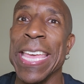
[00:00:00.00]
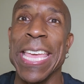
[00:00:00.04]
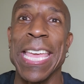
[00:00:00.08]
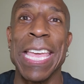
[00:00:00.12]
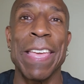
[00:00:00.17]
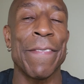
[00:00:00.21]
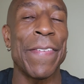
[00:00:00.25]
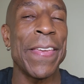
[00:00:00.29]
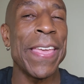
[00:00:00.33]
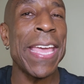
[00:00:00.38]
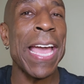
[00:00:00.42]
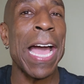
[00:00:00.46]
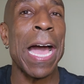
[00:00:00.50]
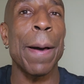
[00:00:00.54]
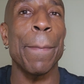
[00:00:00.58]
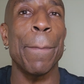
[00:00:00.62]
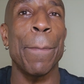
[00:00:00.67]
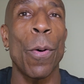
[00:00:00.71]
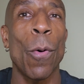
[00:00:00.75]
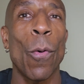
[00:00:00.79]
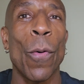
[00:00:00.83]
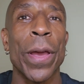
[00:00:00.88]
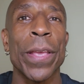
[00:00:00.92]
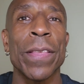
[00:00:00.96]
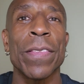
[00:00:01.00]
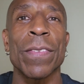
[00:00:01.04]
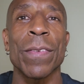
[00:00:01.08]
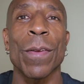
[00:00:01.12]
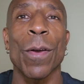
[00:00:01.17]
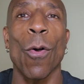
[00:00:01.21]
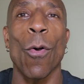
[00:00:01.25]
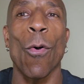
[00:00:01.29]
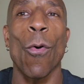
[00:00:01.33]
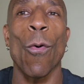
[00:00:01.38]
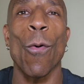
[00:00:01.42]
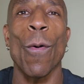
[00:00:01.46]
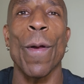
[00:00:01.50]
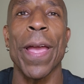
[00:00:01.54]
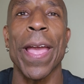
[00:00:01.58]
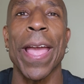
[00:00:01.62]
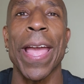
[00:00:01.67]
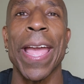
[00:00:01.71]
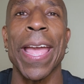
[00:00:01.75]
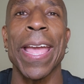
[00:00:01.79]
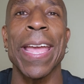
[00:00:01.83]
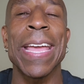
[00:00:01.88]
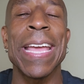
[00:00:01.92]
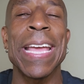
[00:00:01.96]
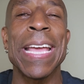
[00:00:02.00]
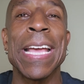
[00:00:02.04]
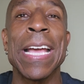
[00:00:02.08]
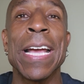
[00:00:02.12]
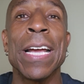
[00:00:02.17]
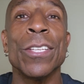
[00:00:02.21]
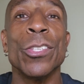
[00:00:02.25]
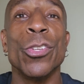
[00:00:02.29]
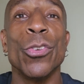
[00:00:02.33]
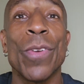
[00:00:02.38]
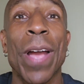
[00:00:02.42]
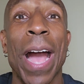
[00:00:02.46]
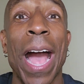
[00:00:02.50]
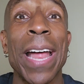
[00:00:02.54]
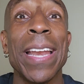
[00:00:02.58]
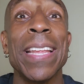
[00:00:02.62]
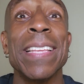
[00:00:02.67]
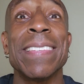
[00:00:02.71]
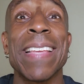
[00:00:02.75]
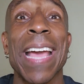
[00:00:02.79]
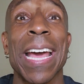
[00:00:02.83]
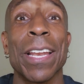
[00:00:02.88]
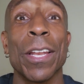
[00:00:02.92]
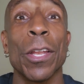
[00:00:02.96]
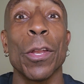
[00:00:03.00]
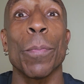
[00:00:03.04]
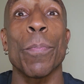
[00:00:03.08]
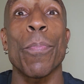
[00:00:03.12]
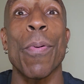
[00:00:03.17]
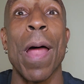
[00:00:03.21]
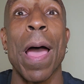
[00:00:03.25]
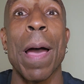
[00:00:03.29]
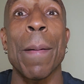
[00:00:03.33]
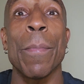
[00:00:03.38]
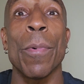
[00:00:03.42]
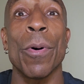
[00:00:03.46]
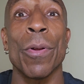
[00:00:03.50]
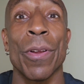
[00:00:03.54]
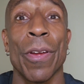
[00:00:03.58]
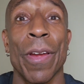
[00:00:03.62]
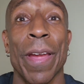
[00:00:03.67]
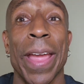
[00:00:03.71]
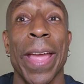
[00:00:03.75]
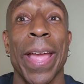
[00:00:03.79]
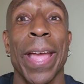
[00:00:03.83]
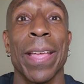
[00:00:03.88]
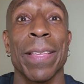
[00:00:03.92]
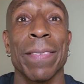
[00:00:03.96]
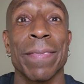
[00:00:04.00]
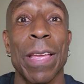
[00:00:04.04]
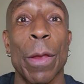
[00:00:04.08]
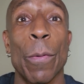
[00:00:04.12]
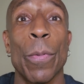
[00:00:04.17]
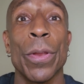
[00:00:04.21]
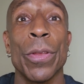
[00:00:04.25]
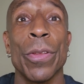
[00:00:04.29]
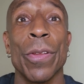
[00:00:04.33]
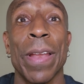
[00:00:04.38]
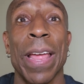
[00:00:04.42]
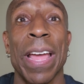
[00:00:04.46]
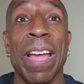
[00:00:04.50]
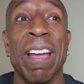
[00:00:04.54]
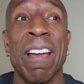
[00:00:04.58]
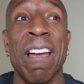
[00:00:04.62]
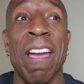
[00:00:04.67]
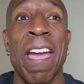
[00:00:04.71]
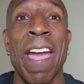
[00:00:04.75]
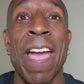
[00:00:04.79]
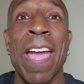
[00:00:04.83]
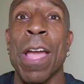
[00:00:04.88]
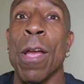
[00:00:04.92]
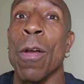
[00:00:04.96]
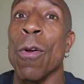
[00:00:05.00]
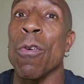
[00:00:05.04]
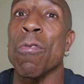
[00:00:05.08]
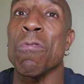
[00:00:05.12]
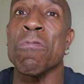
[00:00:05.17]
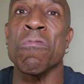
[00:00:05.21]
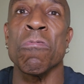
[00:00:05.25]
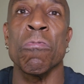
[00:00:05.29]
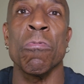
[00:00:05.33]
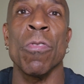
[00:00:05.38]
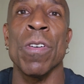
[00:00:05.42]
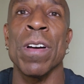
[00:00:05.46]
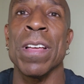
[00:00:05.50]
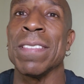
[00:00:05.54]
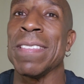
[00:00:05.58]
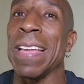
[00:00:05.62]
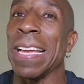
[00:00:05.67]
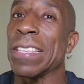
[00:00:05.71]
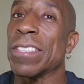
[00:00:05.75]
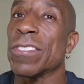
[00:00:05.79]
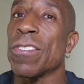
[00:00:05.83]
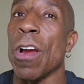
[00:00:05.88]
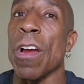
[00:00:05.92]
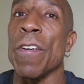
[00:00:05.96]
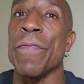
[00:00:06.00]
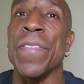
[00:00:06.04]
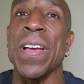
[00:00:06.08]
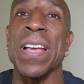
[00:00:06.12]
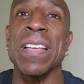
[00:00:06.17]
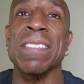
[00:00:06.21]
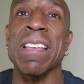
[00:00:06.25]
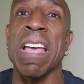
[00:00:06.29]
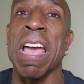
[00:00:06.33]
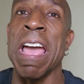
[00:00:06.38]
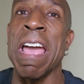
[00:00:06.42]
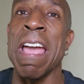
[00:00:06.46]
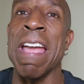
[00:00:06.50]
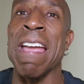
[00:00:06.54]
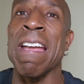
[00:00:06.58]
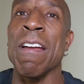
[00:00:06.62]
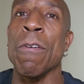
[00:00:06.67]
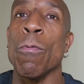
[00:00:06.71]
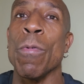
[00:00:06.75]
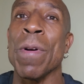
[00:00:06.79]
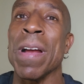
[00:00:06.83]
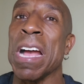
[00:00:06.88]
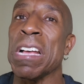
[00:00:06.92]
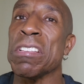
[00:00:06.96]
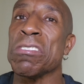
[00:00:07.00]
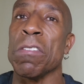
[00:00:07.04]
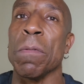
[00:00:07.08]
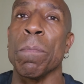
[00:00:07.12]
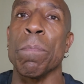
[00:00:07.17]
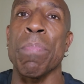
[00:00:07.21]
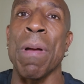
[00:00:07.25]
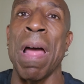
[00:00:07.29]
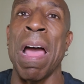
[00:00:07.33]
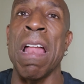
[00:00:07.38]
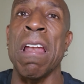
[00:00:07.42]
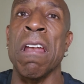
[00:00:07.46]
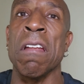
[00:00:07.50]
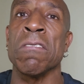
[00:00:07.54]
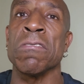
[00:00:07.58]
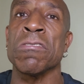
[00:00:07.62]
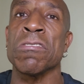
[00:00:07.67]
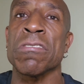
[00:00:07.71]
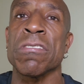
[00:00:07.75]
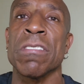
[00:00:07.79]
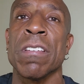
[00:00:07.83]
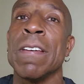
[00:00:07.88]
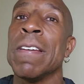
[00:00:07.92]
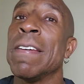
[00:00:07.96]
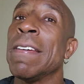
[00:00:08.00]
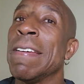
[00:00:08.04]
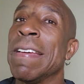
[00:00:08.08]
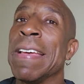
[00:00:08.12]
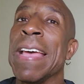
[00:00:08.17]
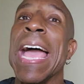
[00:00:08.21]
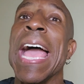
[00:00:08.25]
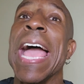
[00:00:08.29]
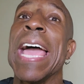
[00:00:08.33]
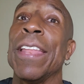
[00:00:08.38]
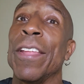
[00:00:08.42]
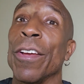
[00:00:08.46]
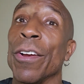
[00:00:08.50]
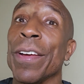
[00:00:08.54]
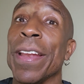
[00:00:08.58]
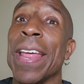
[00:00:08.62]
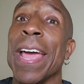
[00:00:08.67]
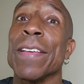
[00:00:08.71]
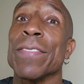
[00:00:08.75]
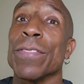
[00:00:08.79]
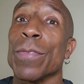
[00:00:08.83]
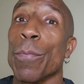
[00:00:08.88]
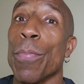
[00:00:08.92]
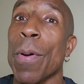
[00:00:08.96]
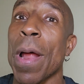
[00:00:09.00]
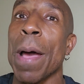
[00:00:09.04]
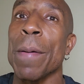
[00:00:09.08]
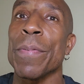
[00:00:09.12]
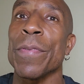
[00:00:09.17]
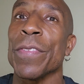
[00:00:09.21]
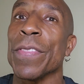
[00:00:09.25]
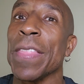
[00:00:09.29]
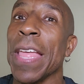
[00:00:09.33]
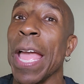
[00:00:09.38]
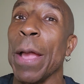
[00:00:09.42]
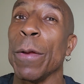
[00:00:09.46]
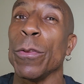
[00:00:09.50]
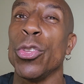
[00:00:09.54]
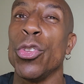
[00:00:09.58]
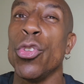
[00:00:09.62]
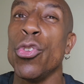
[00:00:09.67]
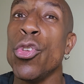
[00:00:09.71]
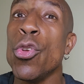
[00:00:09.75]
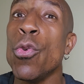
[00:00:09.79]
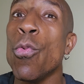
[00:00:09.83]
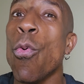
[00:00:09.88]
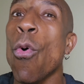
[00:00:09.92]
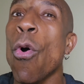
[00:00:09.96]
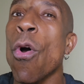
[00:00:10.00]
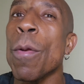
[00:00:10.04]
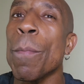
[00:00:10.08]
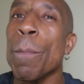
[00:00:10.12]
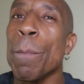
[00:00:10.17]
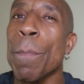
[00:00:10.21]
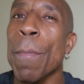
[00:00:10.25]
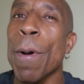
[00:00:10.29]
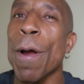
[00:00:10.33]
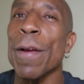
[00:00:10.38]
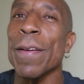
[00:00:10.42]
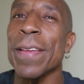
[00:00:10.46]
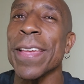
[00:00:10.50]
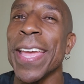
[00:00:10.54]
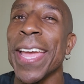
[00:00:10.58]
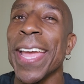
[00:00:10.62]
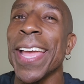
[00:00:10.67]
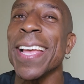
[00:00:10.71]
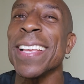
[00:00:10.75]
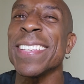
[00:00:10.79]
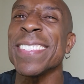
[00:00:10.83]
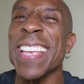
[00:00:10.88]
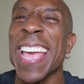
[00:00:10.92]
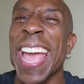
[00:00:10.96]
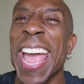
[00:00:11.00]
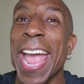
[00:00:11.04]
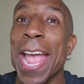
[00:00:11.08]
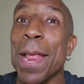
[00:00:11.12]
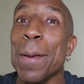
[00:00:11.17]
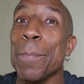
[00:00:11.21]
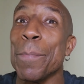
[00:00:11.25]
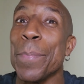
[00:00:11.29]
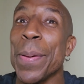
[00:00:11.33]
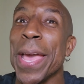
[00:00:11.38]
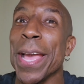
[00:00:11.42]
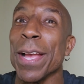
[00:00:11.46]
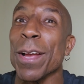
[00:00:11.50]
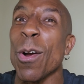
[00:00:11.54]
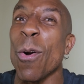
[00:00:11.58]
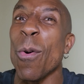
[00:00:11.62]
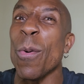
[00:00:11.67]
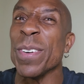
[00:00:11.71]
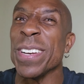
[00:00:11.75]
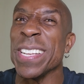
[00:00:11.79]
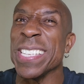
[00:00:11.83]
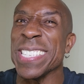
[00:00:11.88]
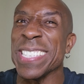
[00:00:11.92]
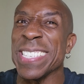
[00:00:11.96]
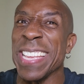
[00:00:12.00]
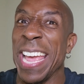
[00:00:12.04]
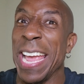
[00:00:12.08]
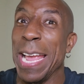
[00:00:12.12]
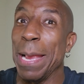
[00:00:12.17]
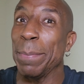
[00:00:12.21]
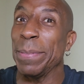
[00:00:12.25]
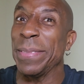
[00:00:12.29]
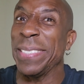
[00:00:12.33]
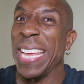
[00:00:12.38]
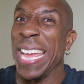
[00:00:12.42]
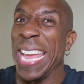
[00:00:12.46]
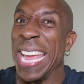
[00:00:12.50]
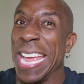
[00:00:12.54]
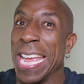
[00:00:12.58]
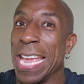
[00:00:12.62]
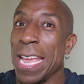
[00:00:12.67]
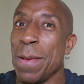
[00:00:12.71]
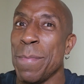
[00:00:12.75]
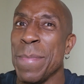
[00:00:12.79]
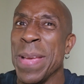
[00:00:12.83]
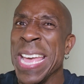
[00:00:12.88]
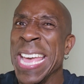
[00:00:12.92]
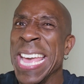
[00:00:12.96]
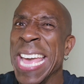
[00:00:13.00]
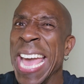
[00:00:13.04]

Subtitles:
if he outpoints Jorge, Ducati's got a little problem on their hands. They really like, hey, it's like Scarface. Hey, we got some problems. And they're going to have some problems. And do you want Marquez and Pecco on the same team?